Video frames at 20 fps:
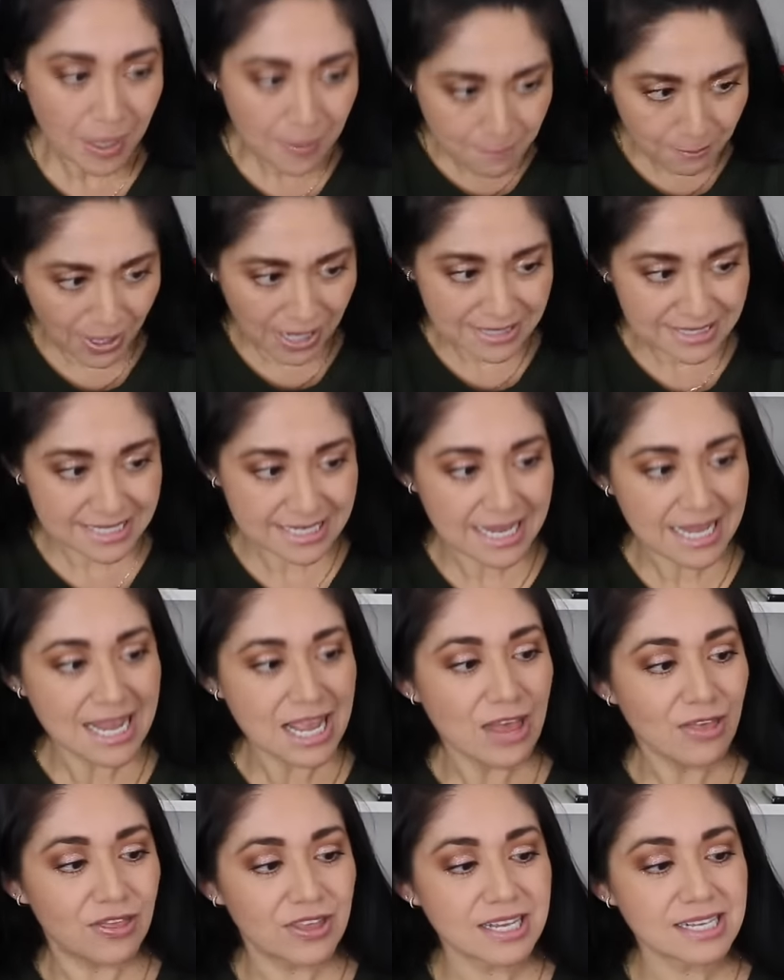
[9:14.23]
But
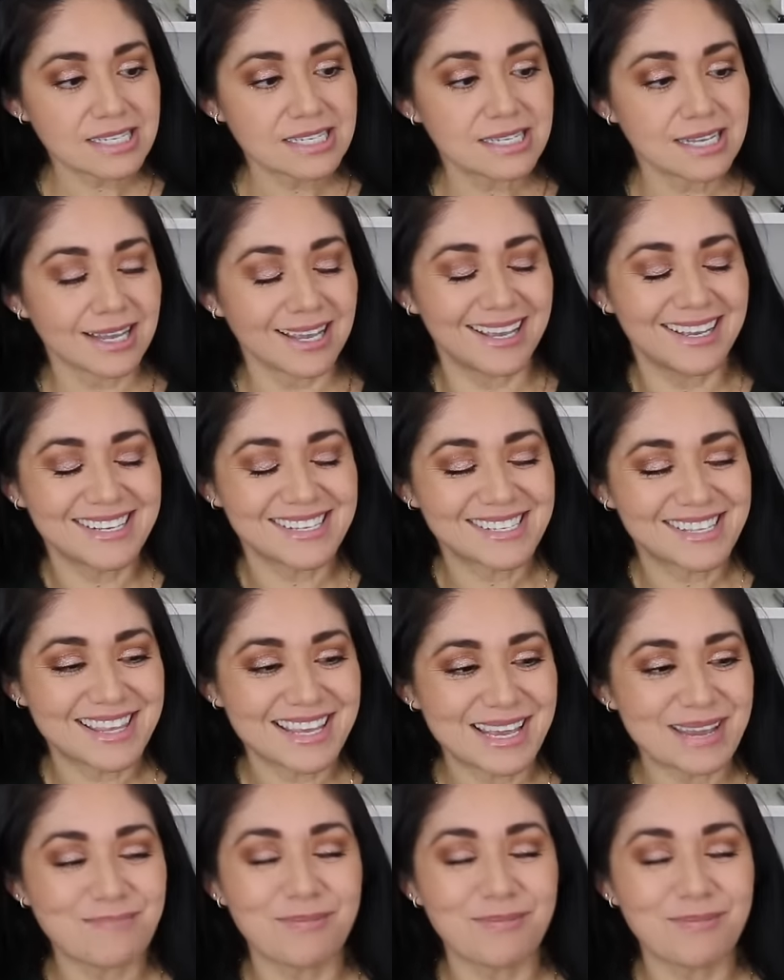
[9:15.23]
this is the